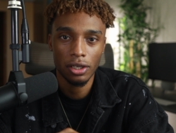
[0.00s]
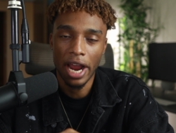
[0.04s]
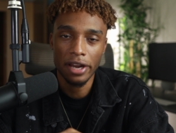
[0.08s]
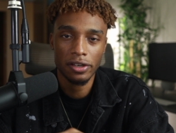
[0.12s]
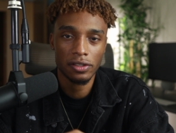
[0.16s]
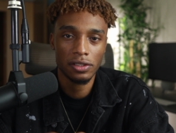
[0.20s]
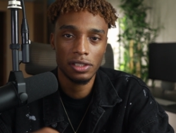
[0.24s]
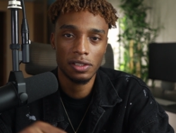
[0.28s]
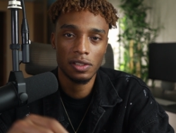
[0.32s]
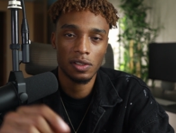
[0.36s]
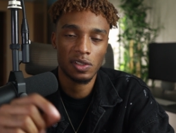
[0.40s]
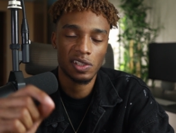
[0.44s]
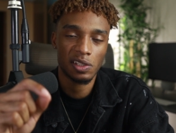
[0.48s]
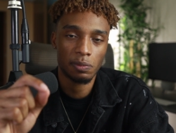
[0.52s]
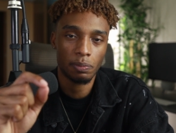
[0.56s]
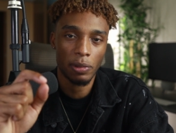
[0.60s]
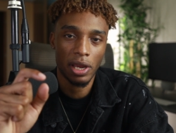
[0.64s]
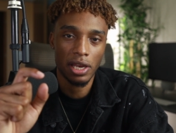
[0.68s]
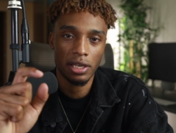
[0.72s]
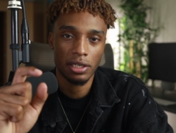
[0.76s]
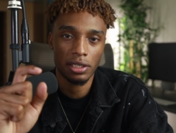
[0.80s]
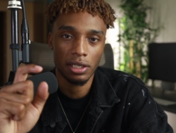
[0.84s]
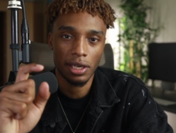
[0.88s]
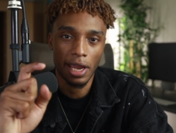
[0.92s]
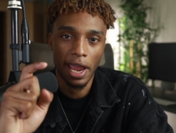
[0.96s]
I just need to
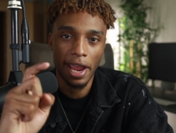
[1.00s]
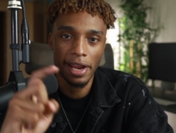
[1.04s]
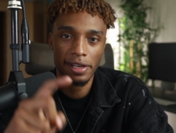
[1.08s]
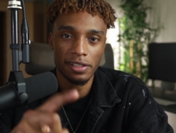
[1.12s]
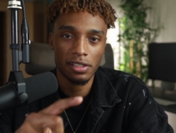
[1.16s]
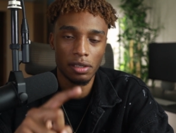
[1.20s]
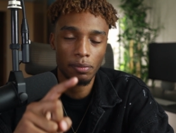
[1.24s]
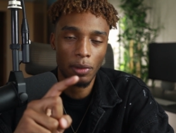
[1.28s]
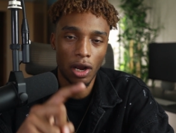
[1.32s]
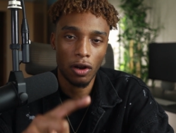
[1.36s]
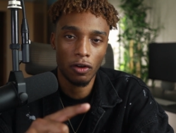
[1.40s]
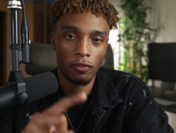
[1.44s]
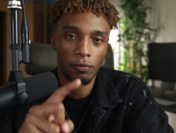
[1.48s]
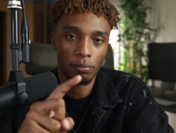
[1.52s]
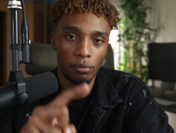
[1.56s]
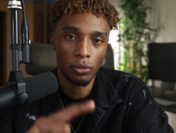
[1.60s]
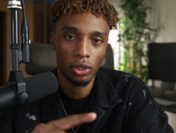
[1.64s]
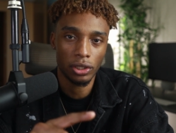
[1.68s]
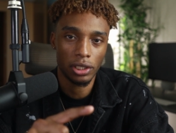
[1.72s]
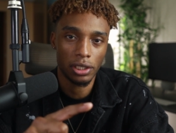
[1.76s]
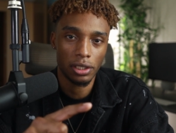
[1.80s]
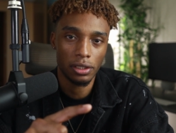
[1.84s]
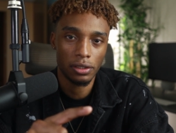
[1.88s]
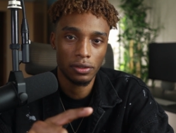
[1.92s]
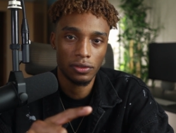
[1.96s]
spend X amount of
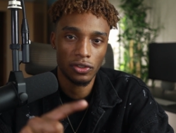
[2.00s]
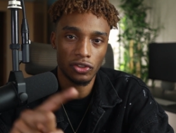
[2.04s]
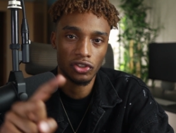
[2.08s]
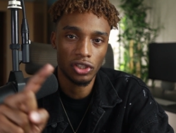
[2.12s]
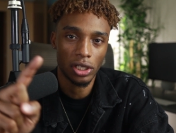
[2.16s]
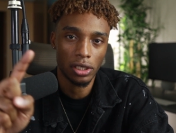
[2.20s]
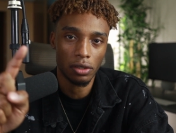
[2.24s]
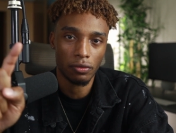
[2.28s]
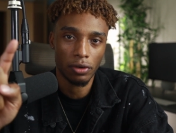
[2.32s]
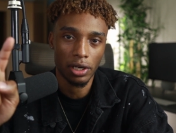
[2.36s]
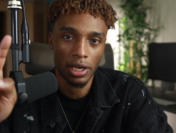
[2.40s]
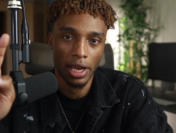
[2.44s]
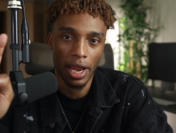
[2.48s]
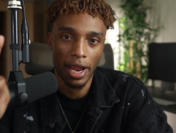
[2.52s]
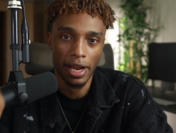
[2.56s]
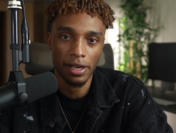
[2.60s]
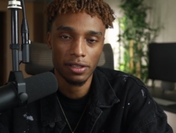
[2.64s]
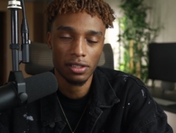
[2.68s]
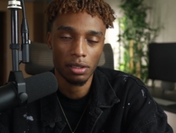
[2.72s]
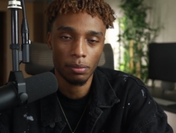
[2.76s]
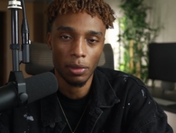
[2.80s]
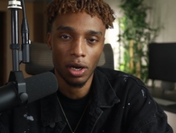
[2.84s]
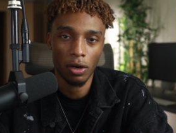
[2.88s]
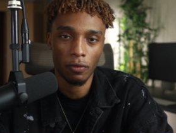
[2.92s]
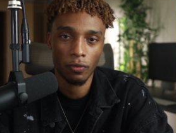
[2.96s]
money to generate
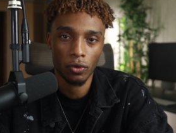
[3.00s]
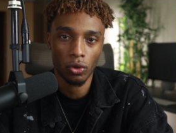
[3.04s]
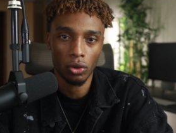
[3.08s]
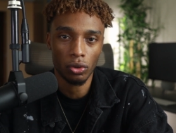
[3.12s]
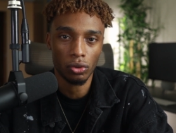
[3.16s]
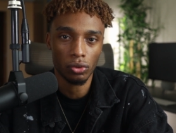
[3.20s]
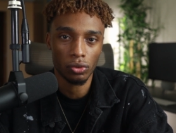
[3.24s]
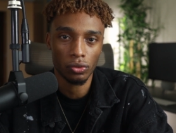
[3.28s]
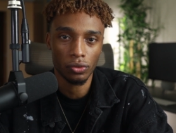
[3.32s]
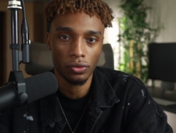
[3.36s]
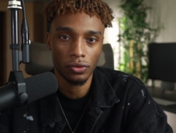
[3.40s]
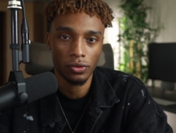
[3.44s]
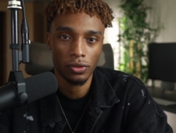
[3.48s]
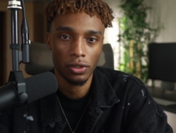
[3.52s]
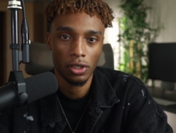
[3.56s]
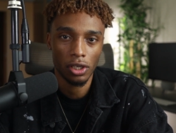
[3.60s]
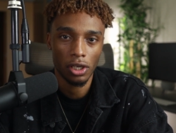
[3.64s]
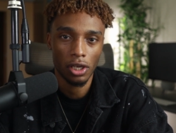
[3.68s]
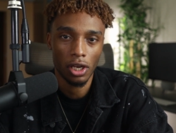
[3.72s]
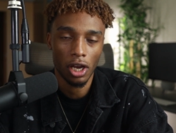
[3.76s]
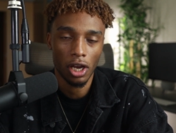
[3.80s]
X amount of calls